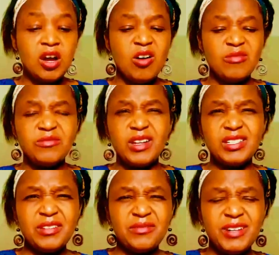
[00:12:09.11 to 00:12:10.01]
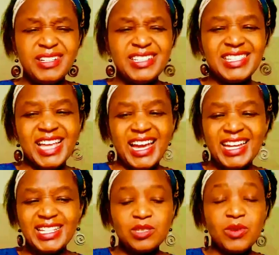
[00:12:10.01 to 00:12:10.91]
of different
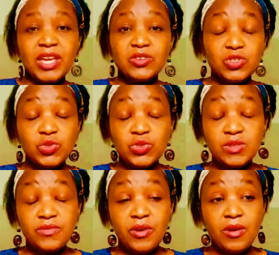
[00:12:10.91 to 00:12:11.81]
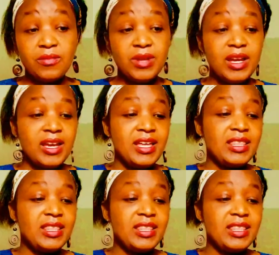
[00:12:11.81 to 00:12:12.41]
designs where you choose from